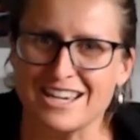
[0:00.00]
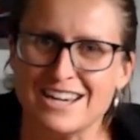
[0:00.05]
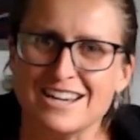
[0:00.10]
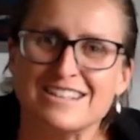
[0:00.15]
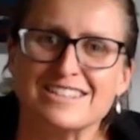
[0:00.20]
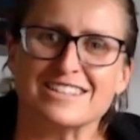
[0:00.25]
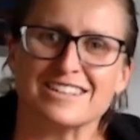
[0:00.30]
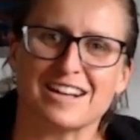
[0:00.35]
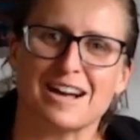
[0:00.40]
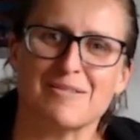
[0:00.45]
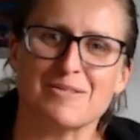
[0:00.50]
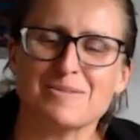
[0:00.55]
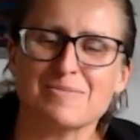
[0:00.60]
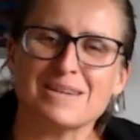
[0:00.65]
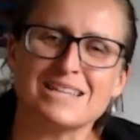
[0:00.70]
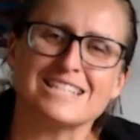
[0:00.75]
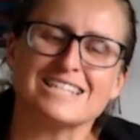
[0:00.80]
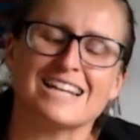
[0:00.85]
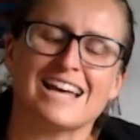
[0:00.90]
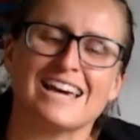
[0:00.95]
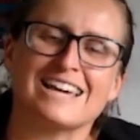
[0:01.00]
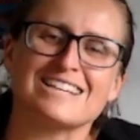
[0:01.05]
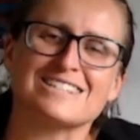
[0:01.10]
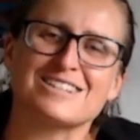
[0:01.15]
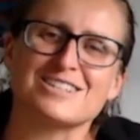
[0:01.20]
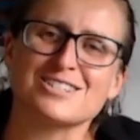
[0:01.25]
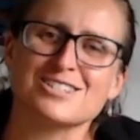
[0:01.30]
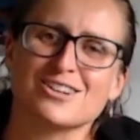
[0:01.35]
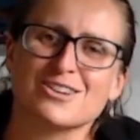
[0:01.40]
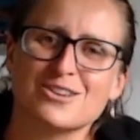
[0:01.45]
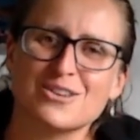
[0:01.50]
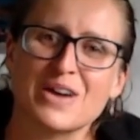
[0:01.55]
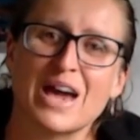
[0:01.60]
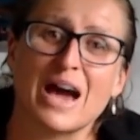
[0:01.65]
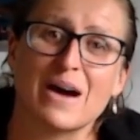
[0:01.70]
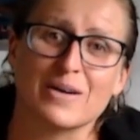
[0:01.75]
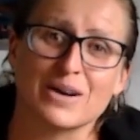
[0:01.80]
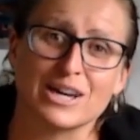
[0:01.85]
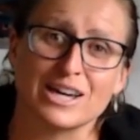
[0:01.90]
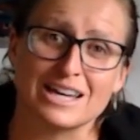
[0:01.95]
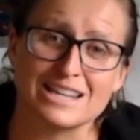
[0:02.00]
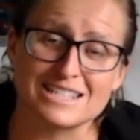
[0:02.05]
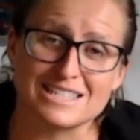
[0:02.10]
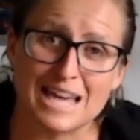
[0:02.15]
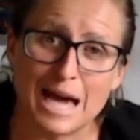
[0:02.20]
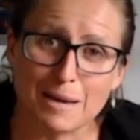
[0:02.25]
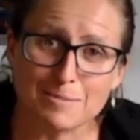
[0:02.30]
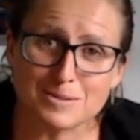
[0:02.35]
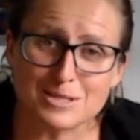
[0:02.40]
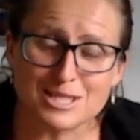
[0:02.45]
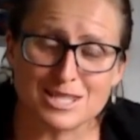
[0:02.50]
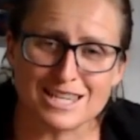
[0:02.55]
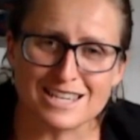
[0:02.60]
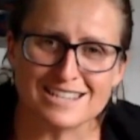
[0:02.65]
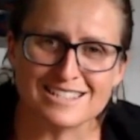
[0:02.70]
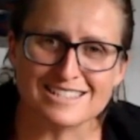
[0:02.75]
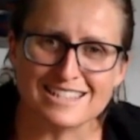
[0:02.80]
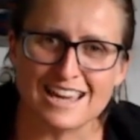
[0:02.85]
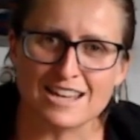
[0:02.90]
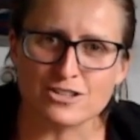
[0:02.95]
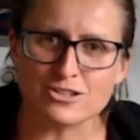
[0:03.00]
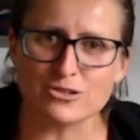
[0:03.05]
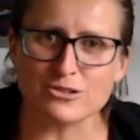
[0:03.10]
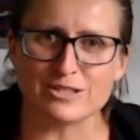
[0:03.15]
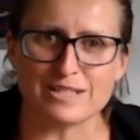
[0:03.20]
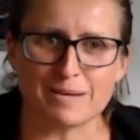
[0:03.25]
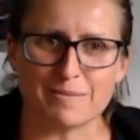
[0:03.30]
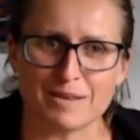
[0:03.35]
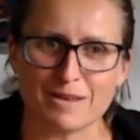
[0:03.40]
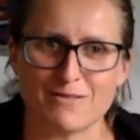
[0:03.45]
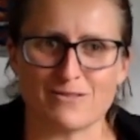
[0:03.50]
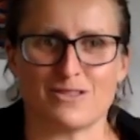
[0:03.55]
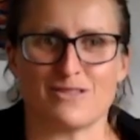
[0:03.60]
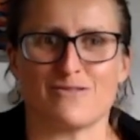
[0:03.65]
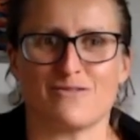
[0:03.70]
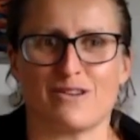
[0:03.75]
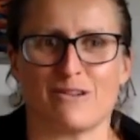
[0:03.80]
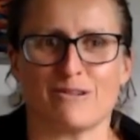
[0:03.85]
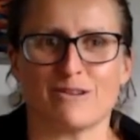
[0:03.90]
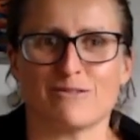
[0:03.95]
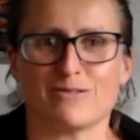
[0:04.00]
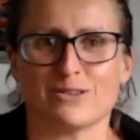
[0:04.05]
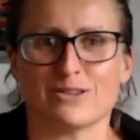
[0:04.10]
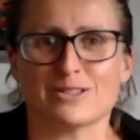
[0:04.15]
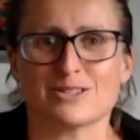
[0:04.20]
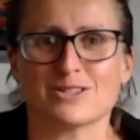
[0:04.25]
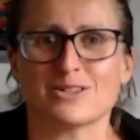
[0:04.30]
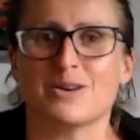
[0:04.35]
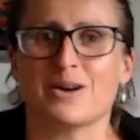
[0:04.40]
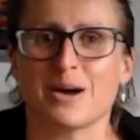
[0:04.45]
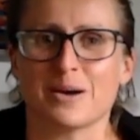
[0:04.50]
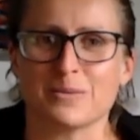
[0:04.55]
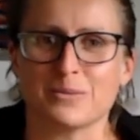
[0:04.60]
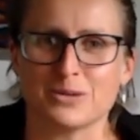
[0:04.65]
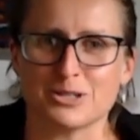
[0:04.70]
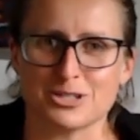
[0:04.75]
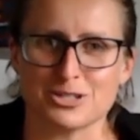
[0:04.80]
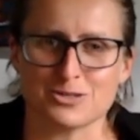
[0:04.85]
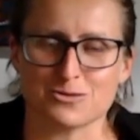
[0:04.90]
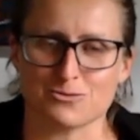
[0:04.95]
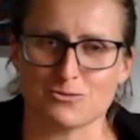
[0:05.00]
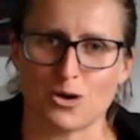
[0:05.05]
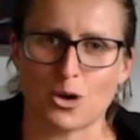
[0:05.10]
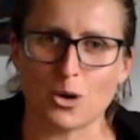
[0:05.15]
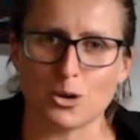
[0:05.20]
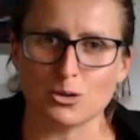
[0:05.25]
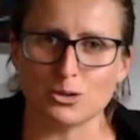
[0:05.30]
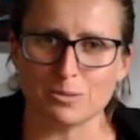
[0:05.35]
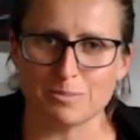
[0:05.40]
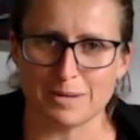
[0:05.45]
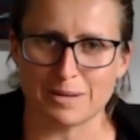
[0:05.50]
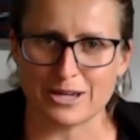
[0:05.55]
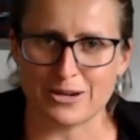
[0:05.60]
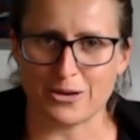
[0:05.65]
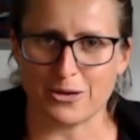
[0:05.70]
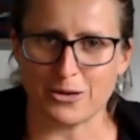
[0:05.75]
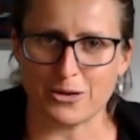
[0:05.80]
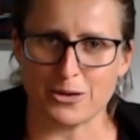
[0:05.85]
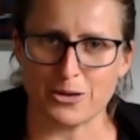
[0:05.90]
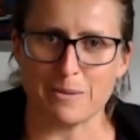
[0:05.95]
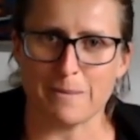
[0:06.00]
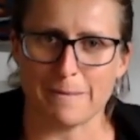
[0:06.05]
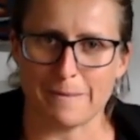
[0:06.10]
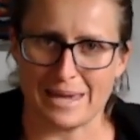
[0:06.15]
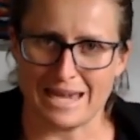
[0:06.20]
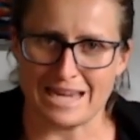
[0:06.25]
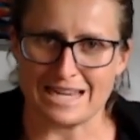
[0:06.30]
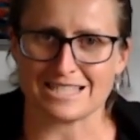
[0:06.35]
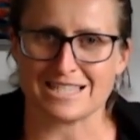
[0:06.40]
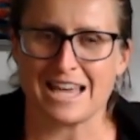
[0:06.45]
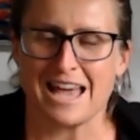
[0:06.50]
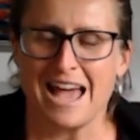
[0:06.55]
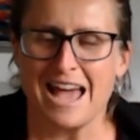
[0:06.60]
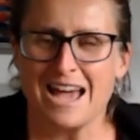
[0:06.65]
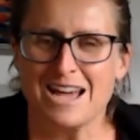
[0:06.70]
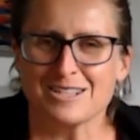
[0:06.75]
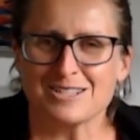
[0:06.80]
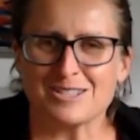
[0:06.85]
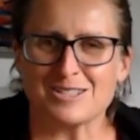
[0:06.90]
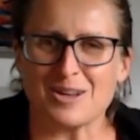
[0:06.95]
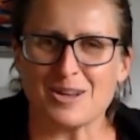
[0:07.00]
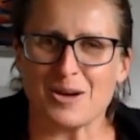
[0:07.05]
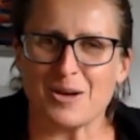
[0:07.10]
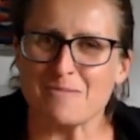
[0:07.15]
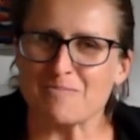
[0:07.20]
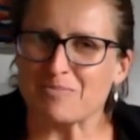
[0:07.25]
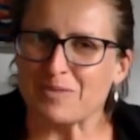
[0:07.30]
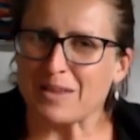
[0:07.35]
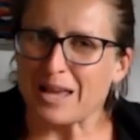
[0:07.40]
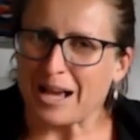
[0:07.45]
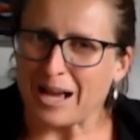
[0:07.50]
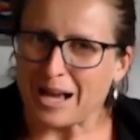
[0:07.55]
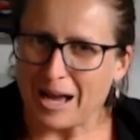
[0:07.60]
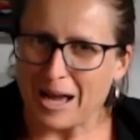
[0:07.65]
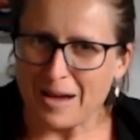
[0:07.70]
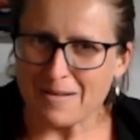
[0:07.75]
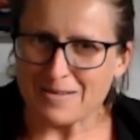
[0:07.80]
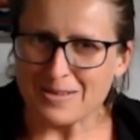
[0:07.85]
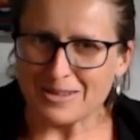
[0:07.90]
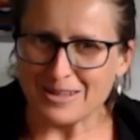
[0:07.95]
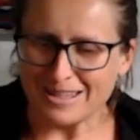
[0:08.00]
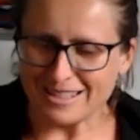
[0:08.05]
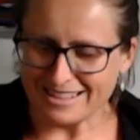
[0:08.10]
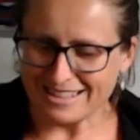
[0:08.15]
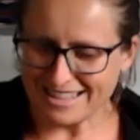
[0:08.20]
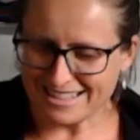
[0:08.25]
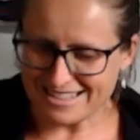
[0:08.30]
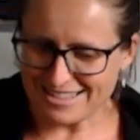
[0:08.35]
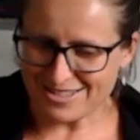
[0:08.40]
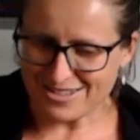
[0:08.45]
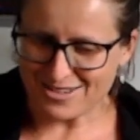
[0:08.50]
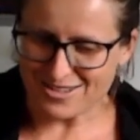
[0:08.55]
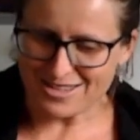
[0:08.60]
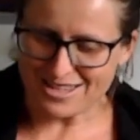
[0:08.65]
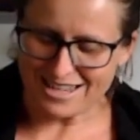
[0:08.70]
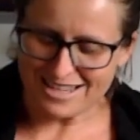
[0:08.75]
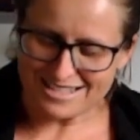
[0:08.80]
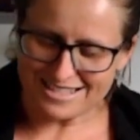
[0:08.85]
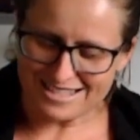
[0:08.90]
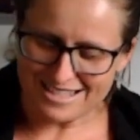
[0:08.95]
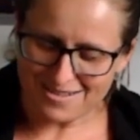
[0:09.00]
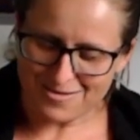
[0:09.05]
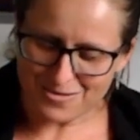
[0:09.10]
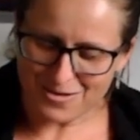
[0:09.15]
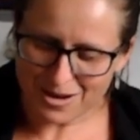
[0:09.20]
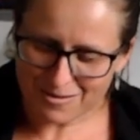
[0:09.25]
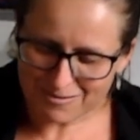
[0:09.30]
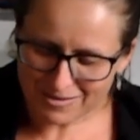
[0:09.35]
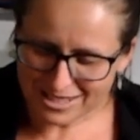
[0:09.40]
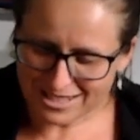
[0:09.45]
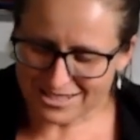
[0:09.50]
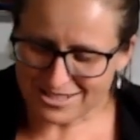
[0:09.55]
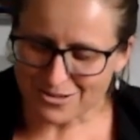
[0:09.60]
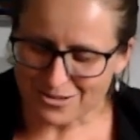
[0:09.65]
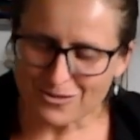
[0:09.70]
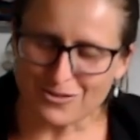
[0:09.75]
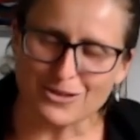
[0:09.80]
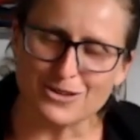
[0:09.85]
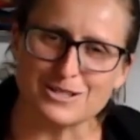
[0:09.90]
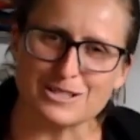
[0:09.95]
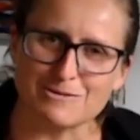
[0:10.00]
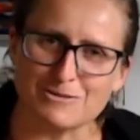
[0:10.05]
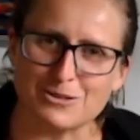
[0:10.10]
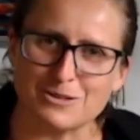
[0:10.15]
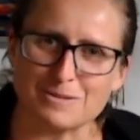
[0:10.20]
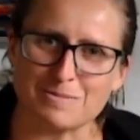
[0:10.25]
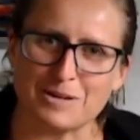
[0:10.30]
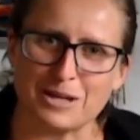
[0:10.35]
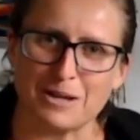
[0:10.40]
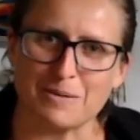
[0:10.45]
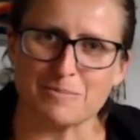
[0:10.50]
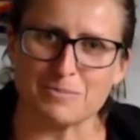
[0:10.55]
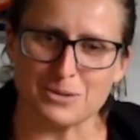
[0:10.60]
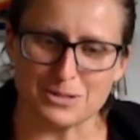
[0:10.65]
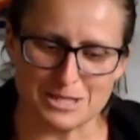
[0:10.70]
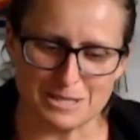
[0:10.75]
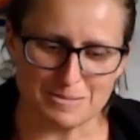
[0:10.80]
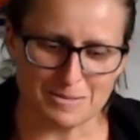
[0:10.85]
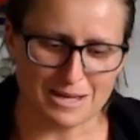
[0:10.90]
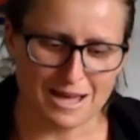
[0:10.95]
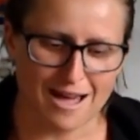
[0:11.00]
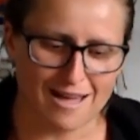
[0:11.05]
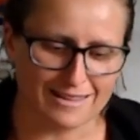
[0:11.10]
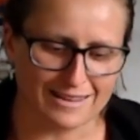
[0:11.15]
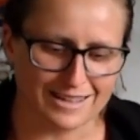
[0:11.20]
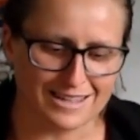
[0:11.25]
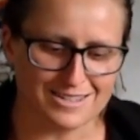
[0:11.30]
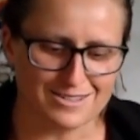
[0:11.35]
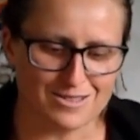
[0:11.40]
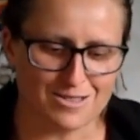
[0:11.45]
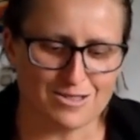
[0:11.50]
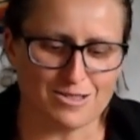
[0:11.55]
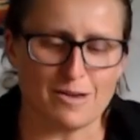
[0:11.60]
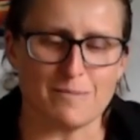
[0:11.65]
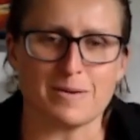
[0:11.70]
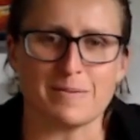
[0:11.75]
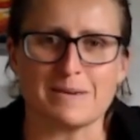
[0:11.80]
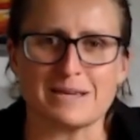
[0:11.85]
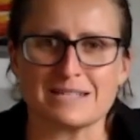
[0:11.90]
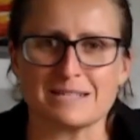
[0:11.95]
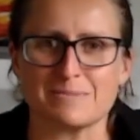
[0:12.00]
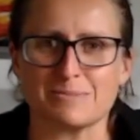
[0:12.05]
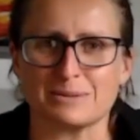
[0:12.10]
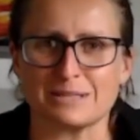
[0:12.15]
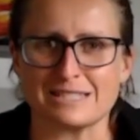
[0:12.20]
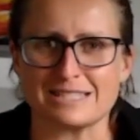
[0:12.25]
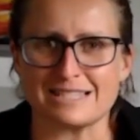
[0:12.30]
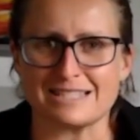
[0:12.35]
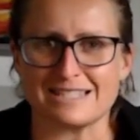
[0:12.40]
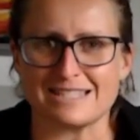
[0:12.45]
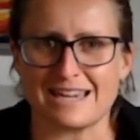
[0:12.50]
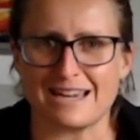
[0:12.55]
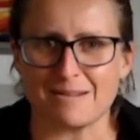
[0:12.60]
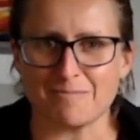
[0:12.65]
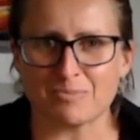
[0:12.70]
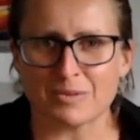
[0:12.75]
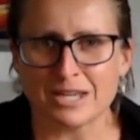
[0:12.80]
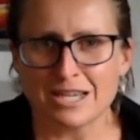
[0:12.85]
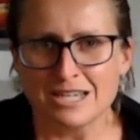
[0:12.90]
So come with me today as I show you how I adapt this and do something for the very first time, which is roll my own meat. So come along, let's do this. What I'm gonna do first of all is I'm gonna put some garlic into the Thermomix and blitz it down.